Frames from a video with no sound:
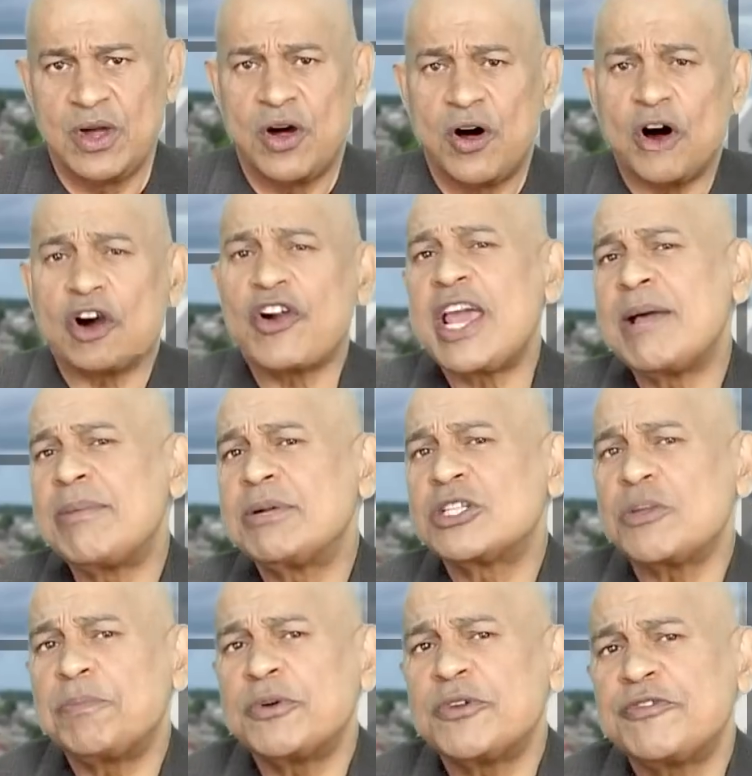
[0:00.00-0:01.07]
or able
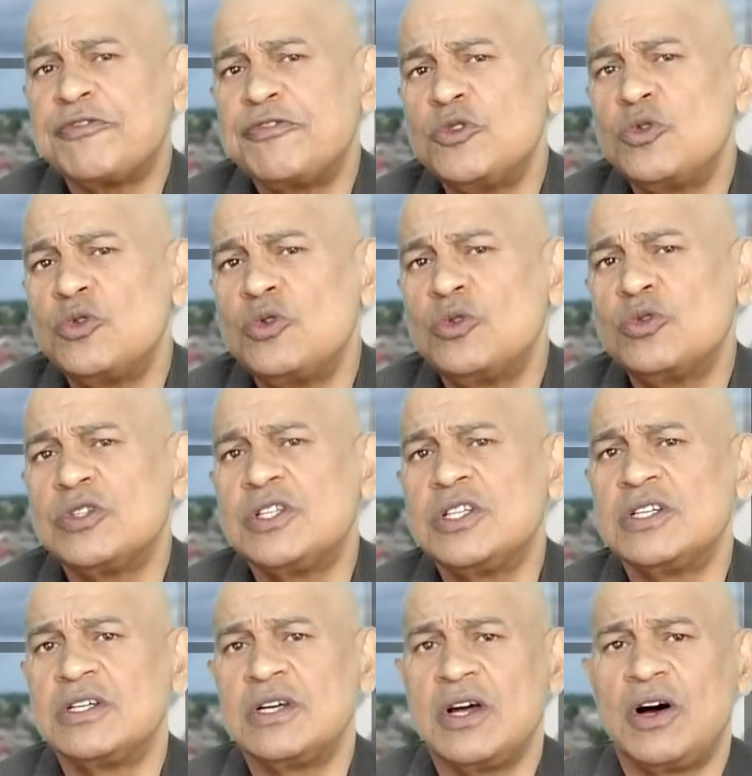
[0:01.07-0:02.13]
to put
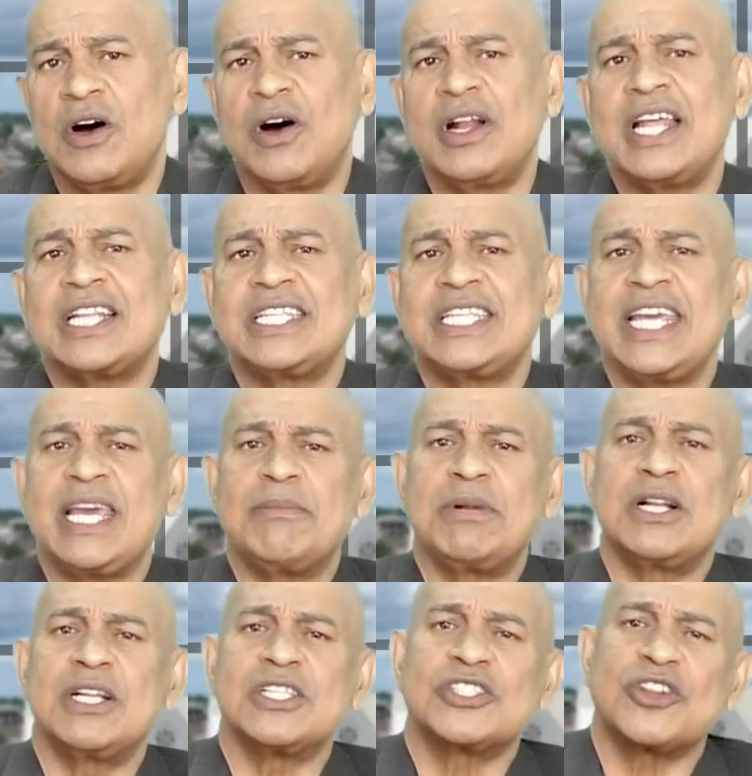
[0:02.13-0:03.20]
food on their
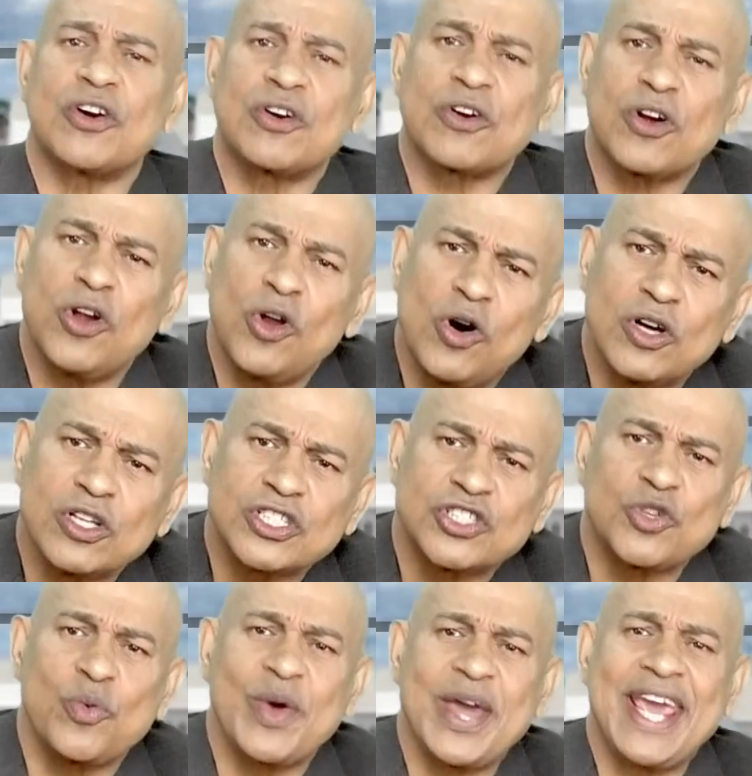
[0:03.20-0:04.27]
tables or clothes
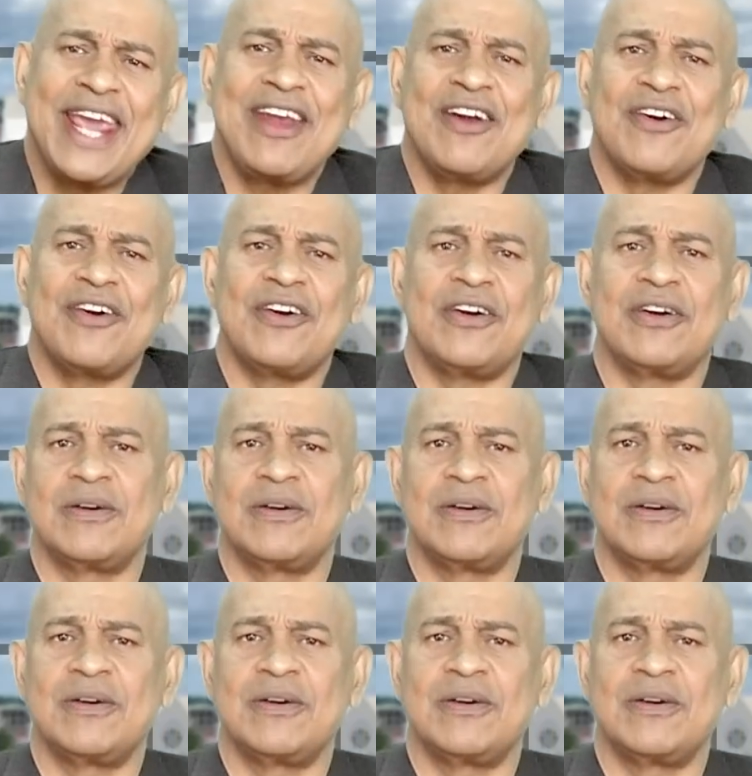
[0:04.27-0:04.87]
to wear.